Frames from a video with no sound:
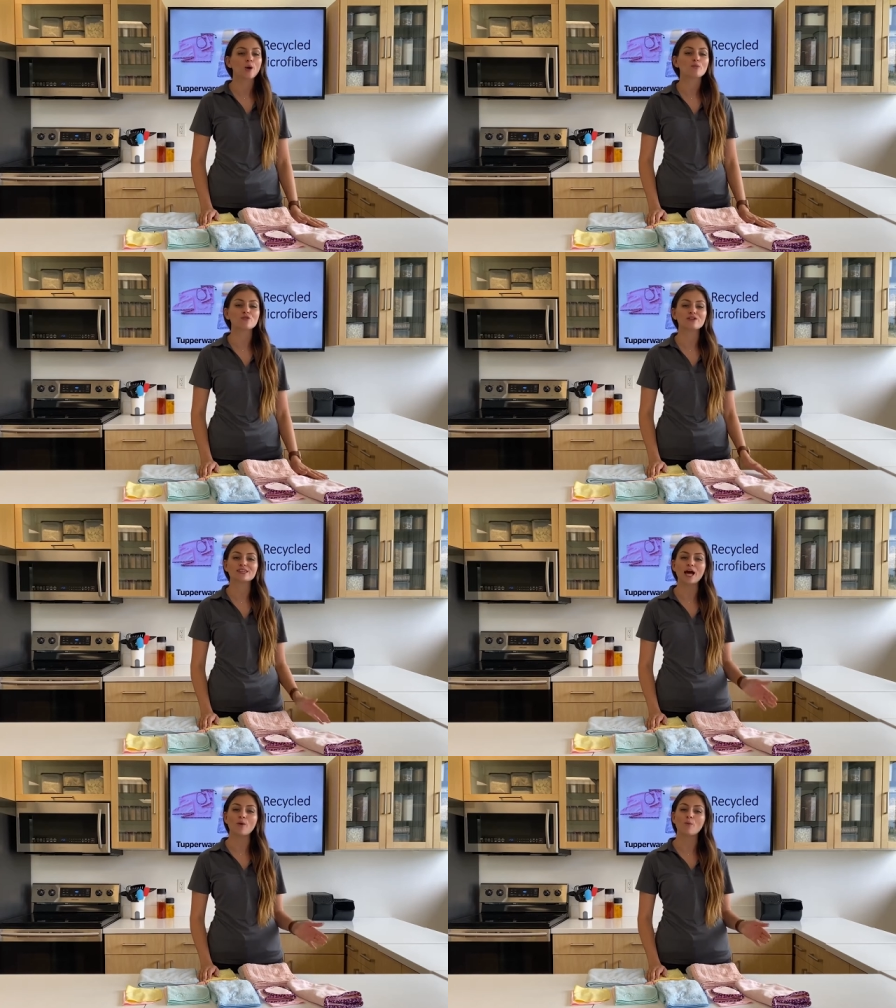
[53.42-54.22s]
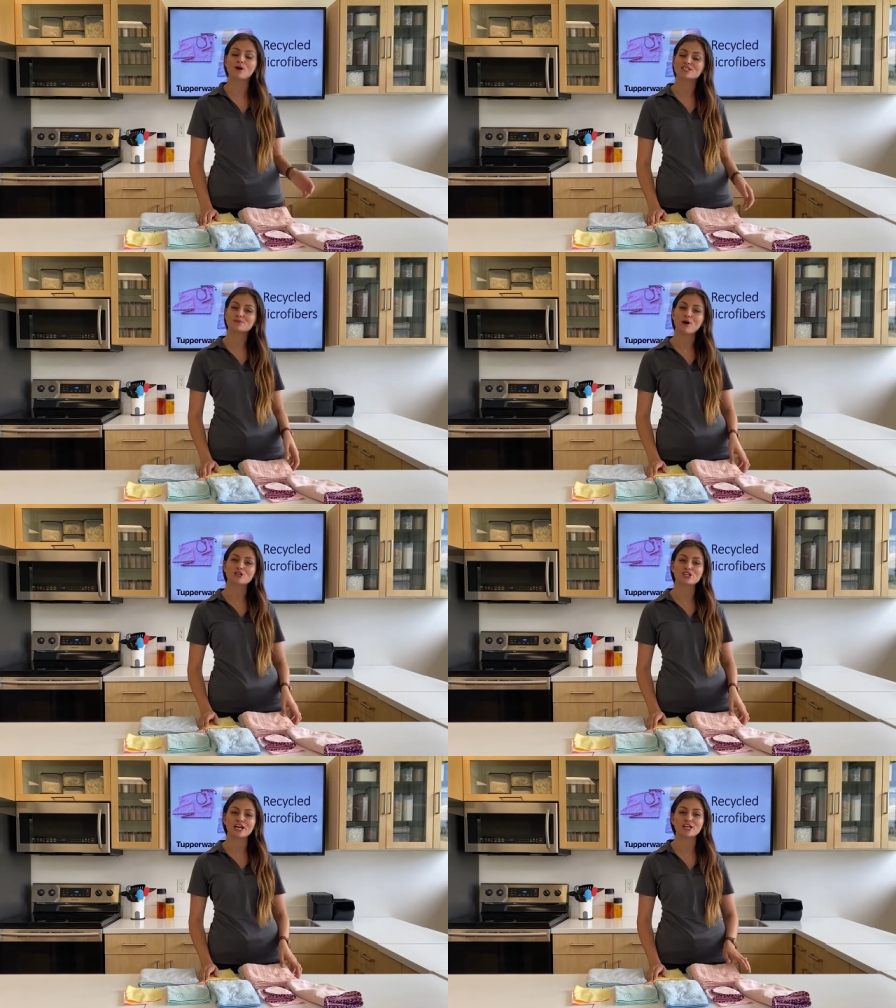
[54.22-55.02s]
proving that one small
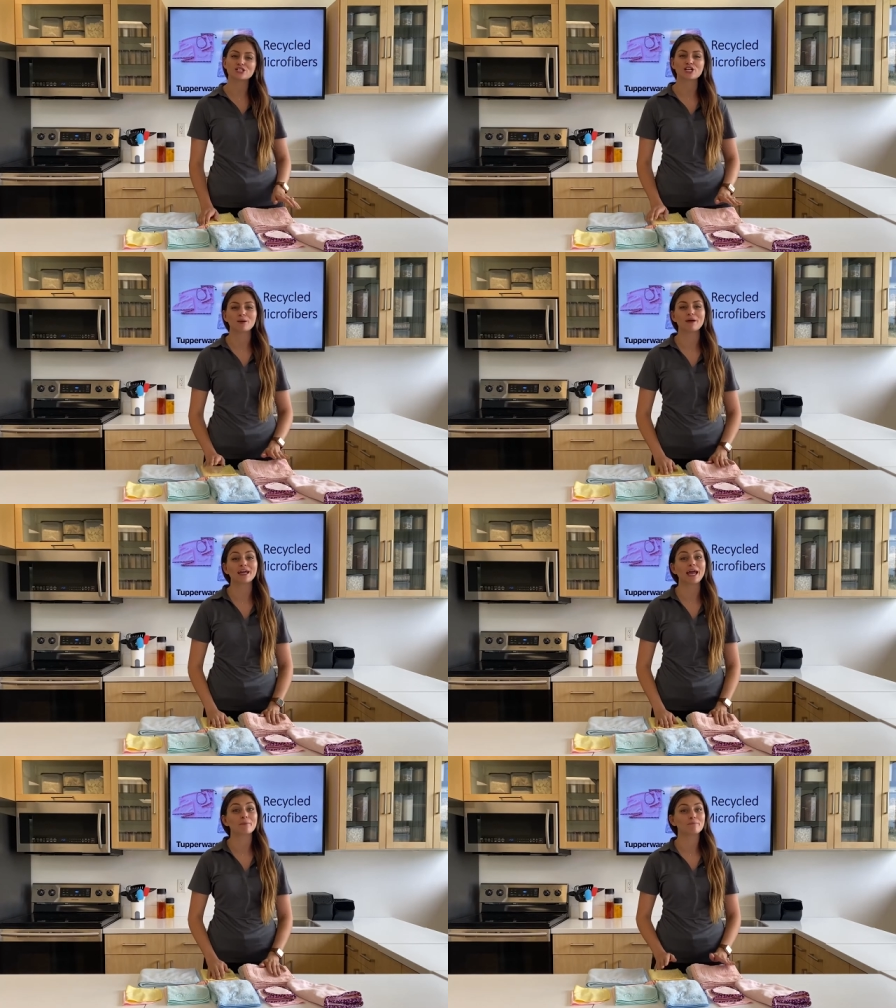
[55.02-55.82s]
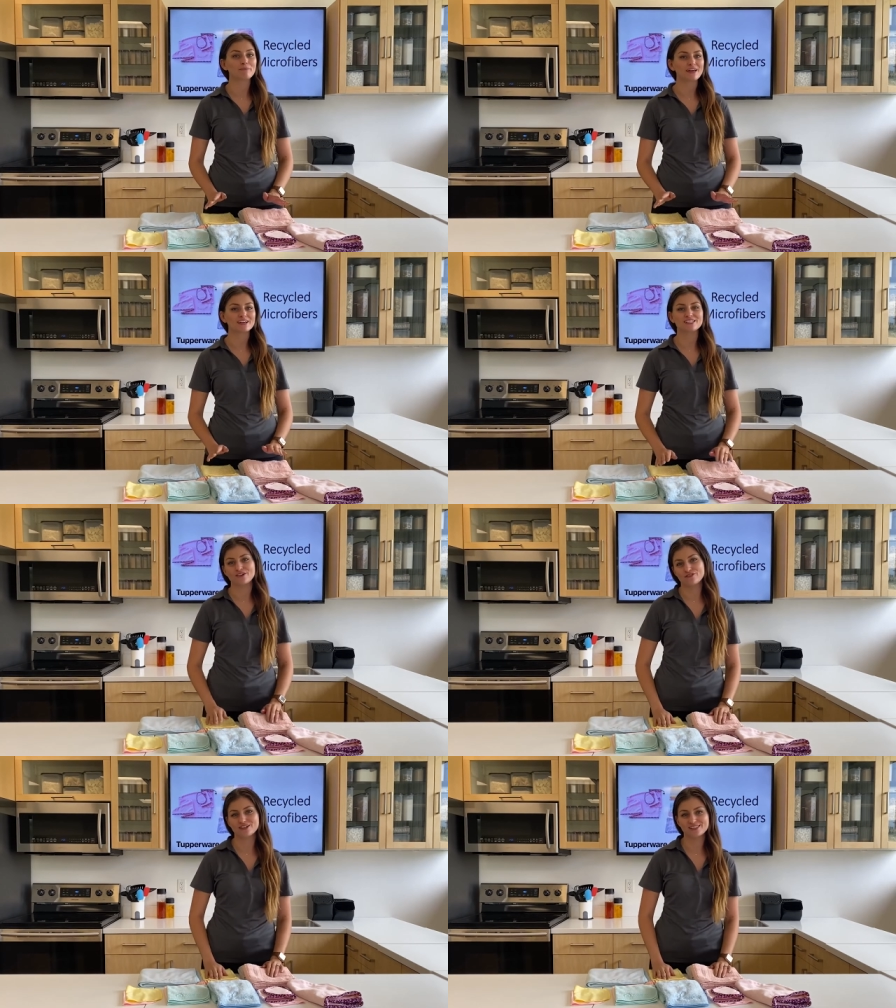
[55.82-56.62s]
change can make a big
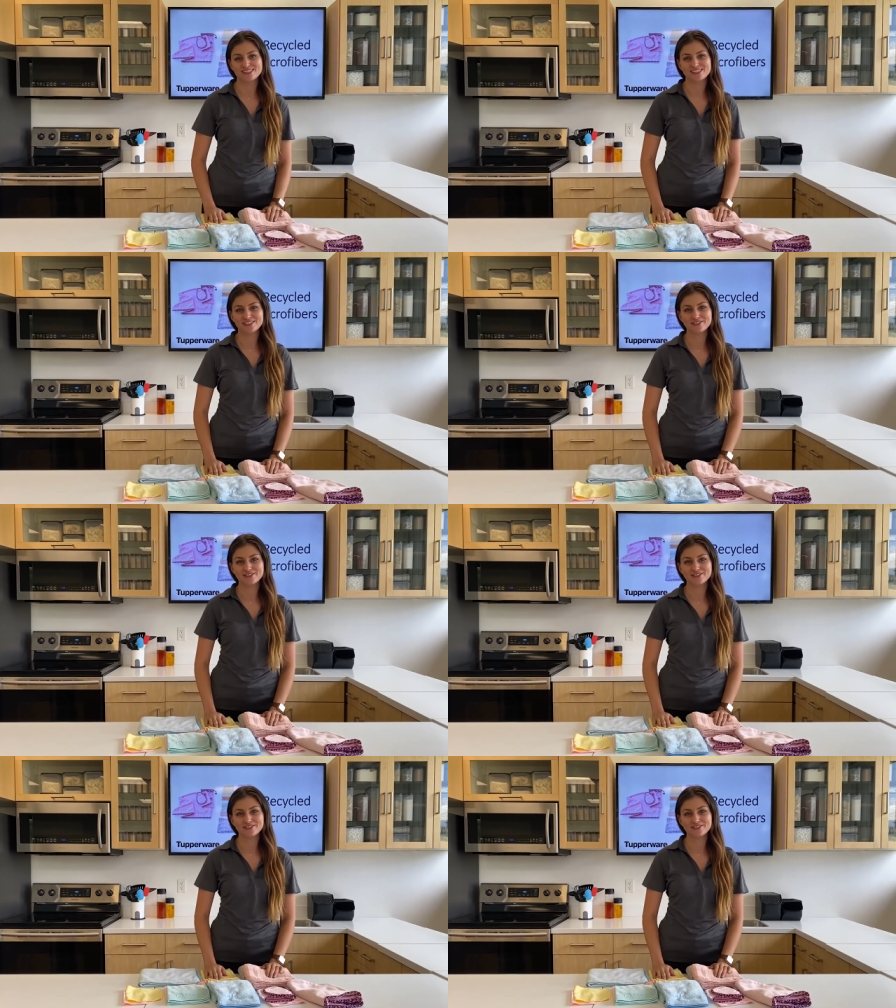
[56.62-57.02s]
difference.